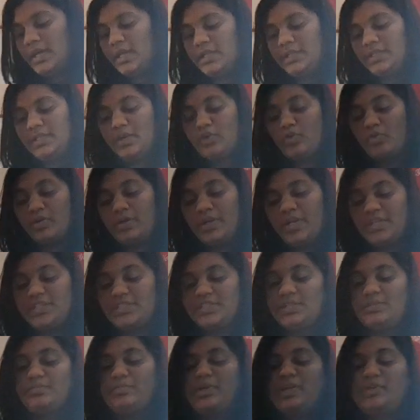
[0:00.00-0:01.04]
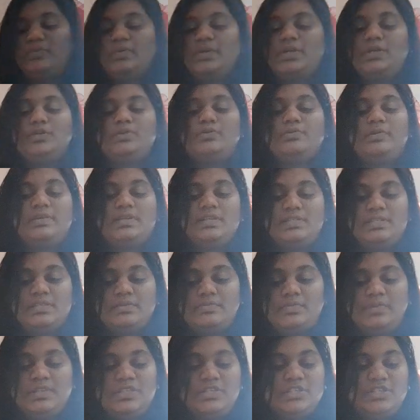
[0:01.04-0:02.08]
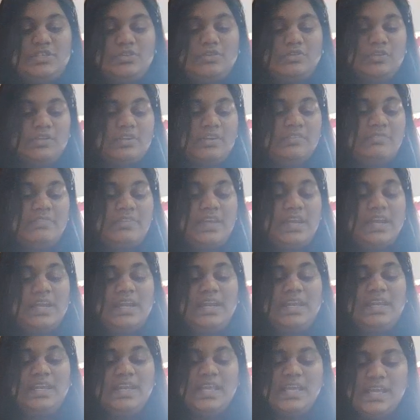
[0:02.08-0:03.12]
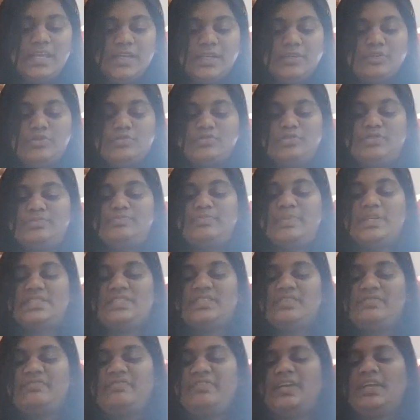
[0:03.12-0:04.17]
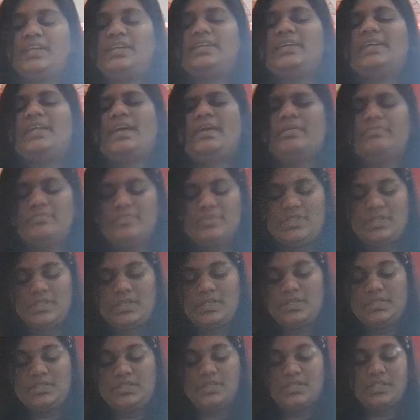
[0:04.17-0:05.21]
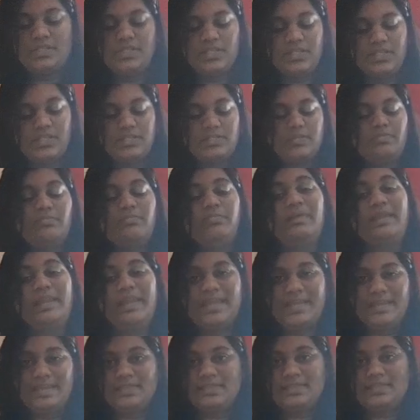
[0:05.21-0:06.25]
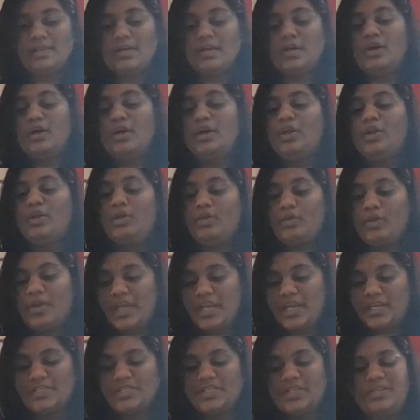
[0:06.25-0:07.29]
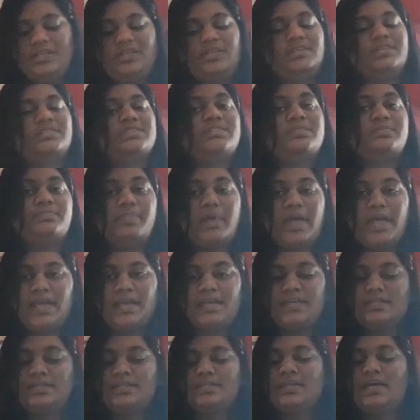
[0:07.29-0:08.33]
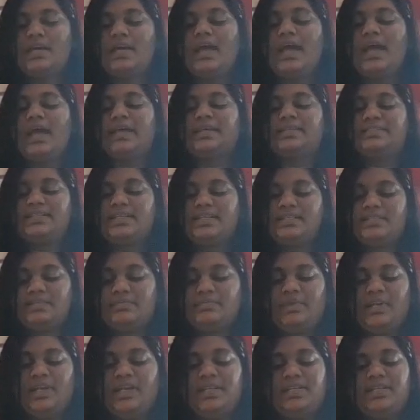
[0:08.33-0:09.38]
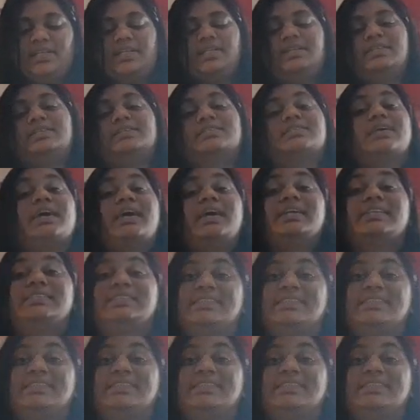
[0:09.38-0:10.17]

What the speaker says: the connection between tourism and geography are linked to specific terms such as place, location, space, accessibility, and